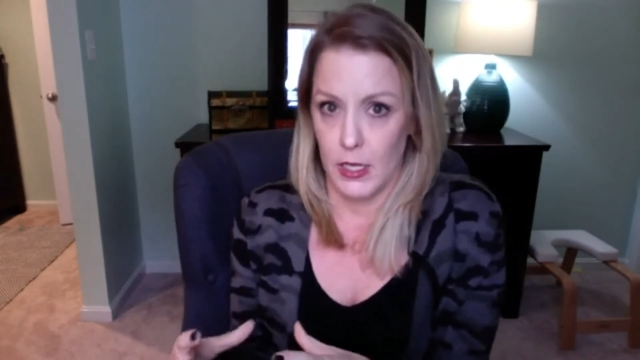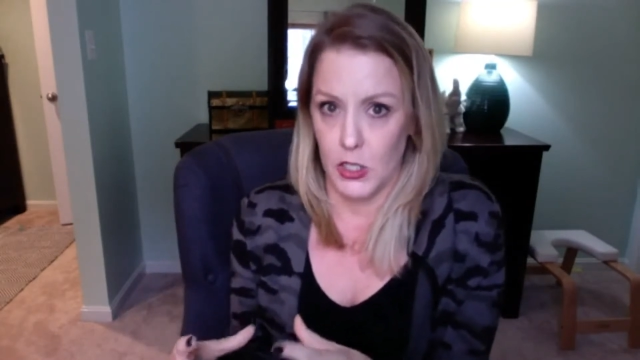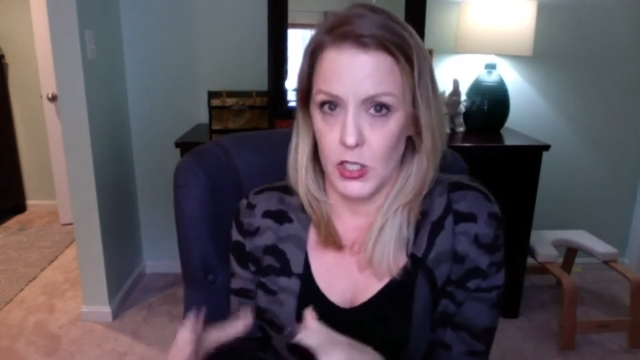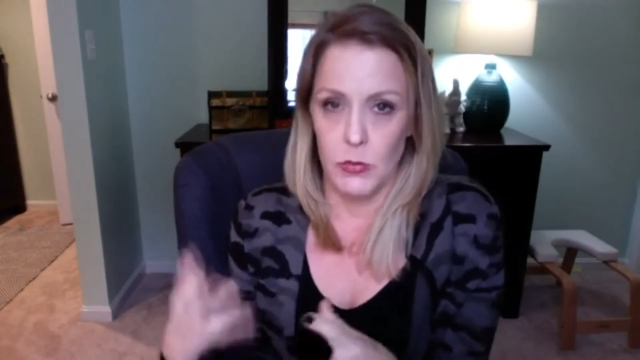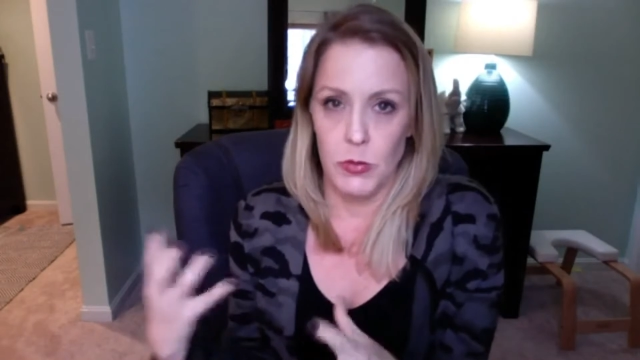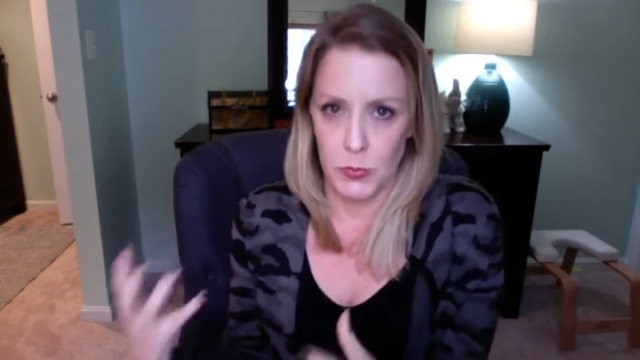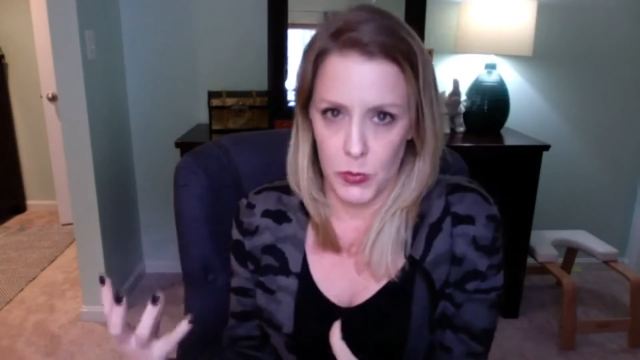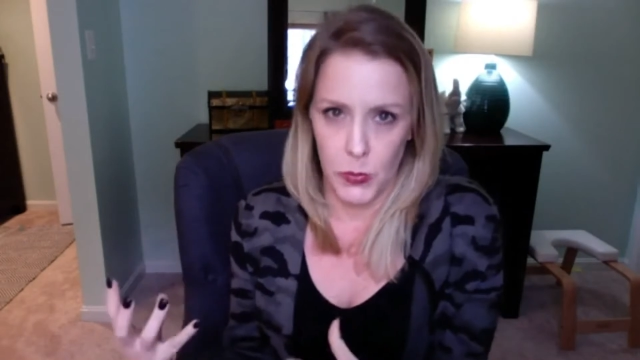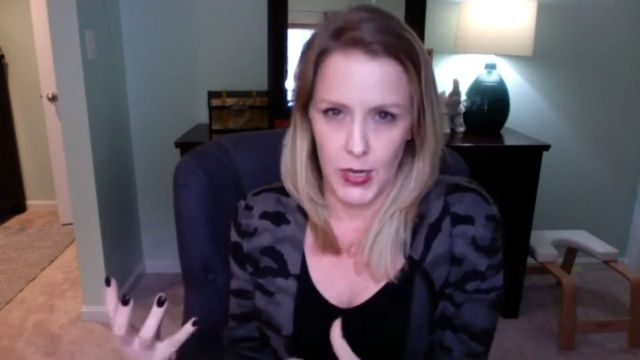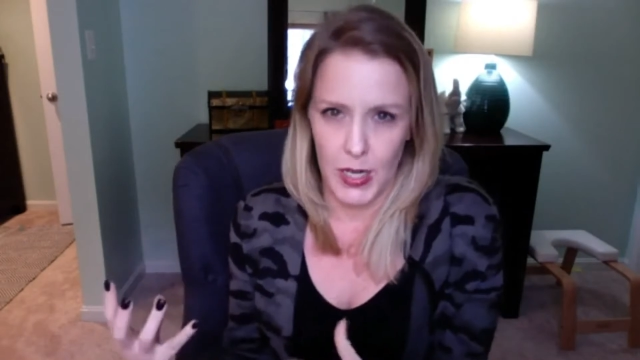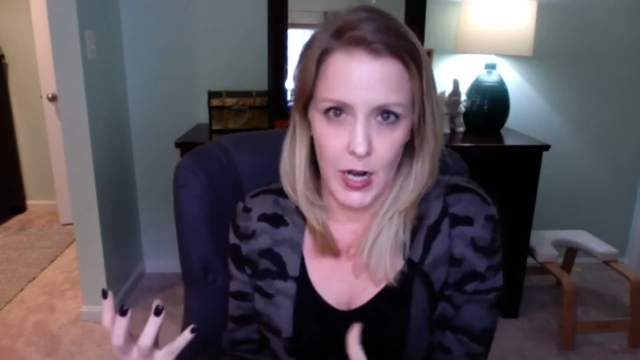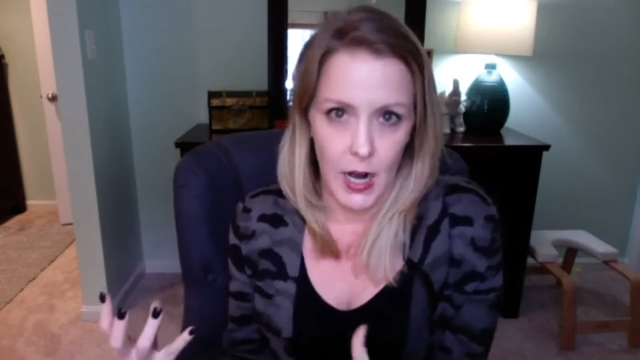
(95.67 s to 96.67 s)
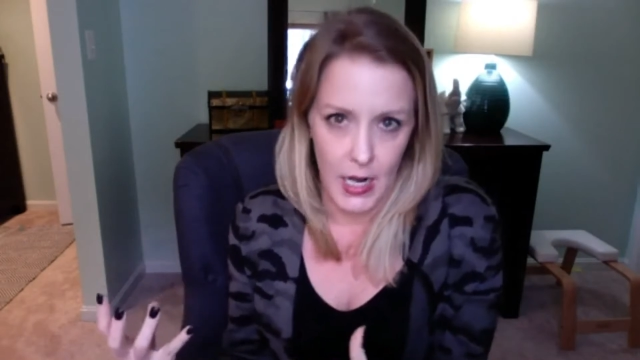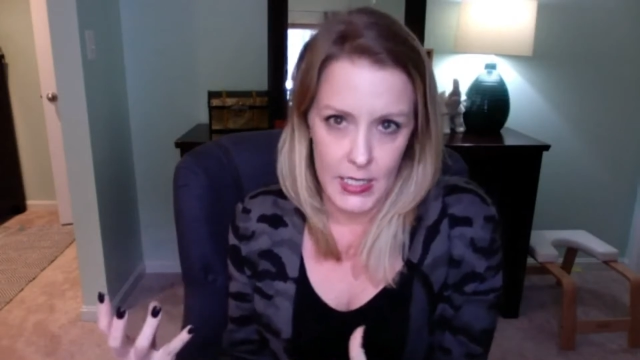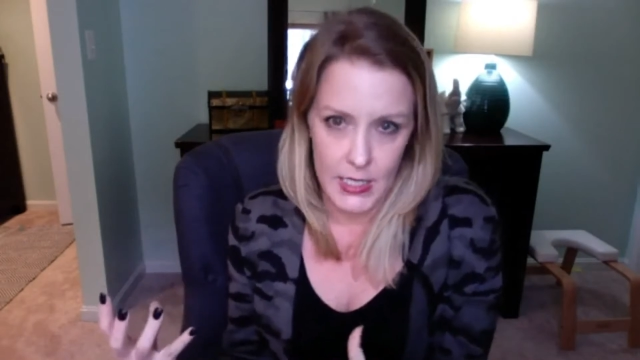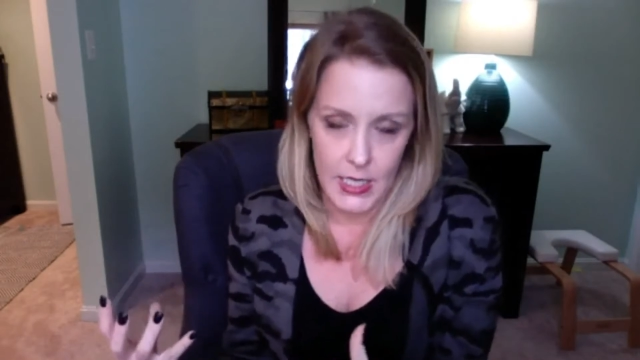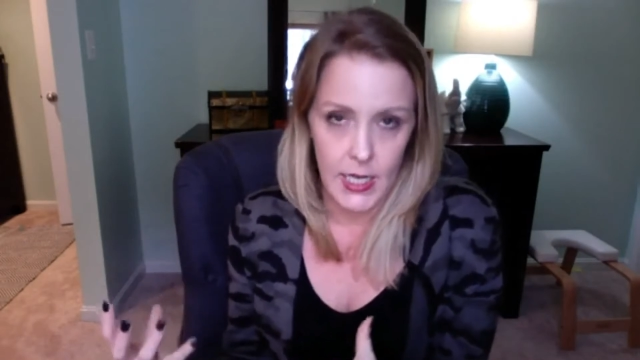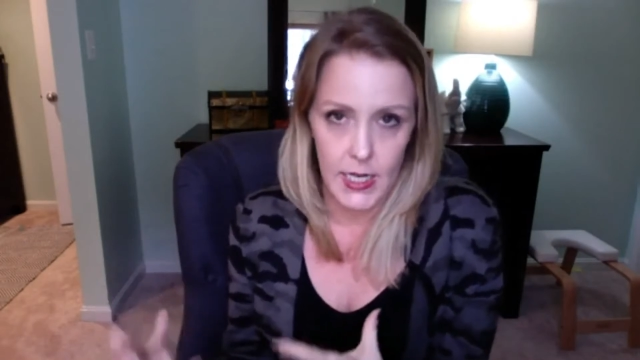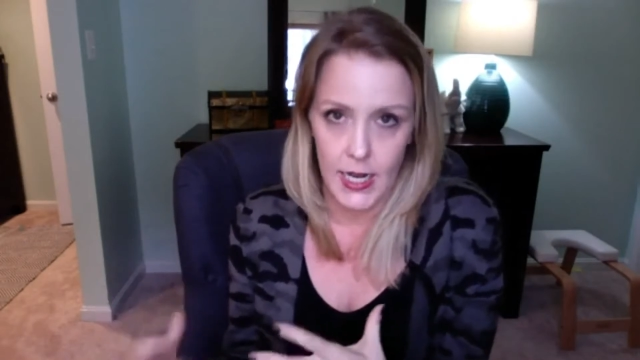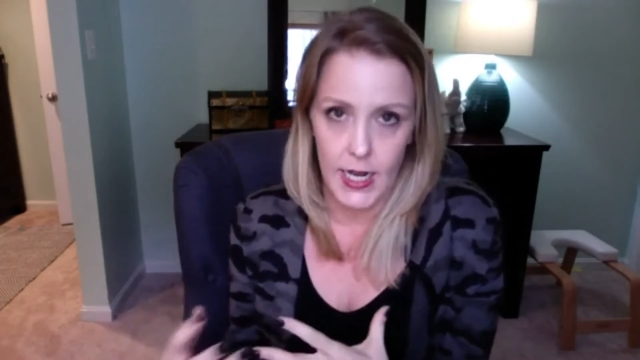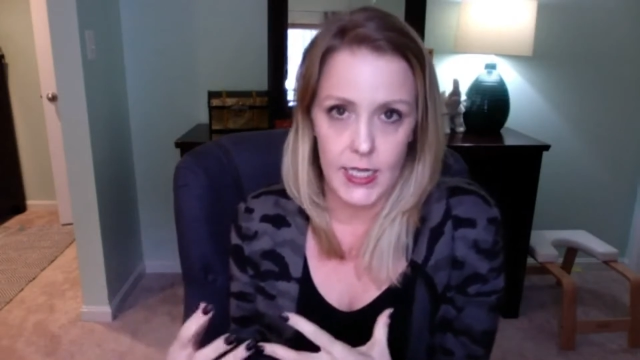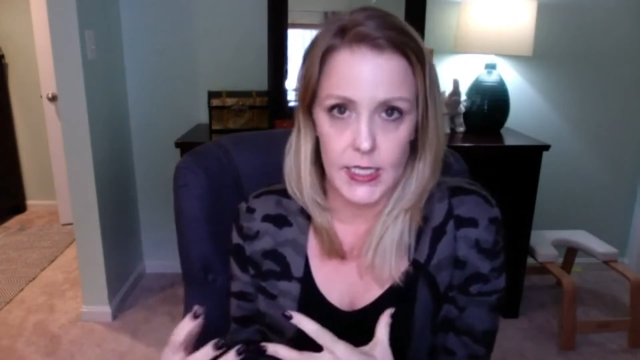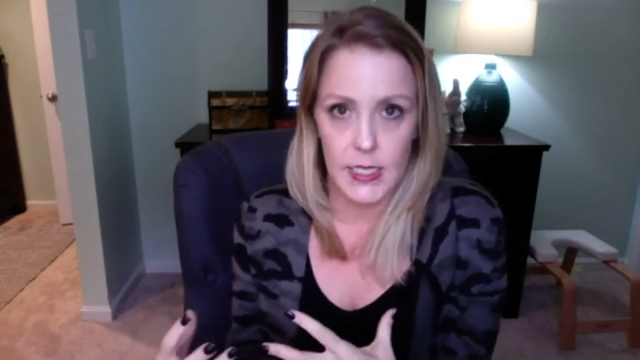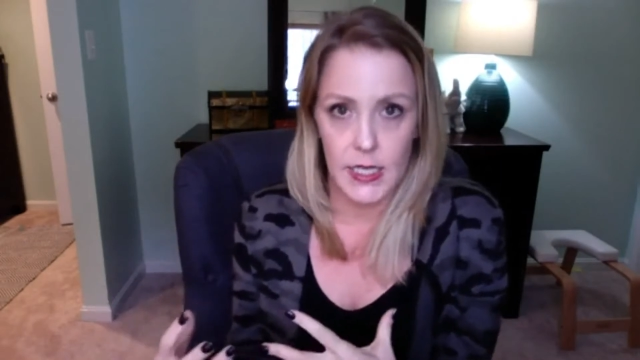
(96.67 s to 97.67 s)
She was recording a hot seat and I
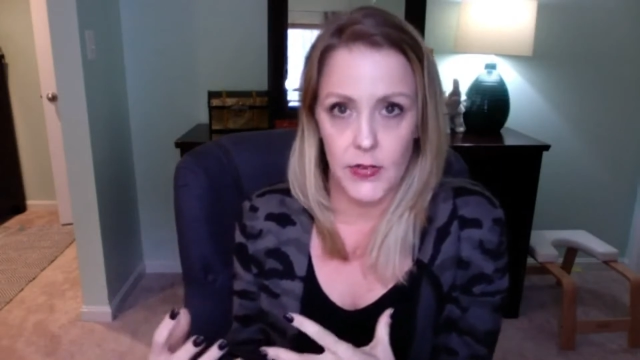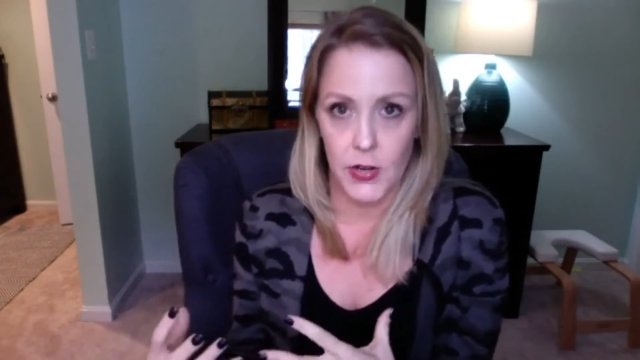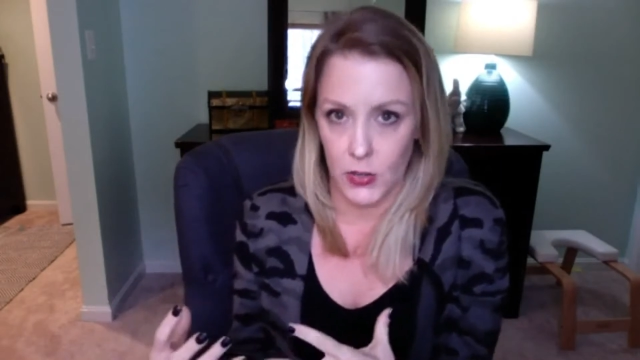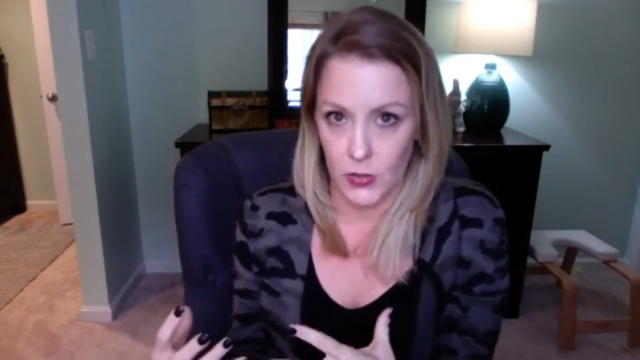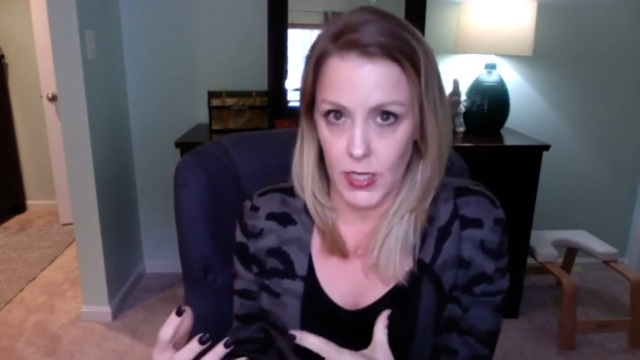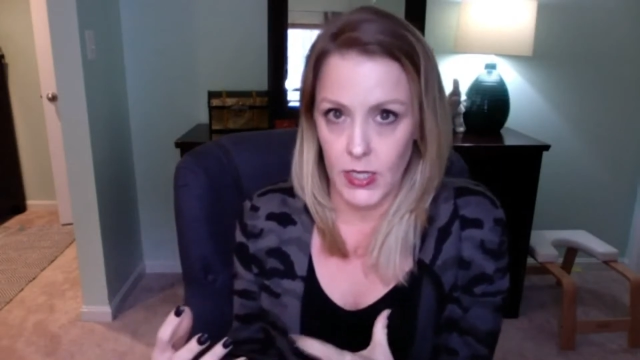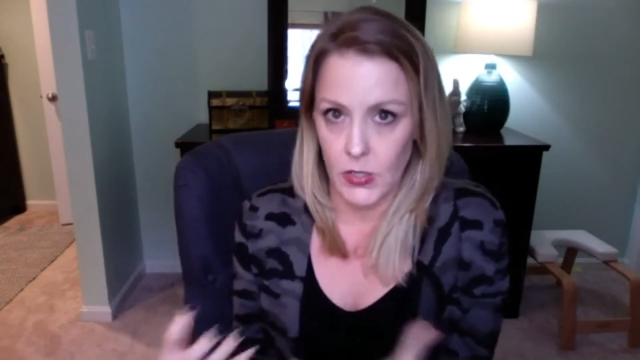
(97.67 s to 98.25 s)
had to leave early,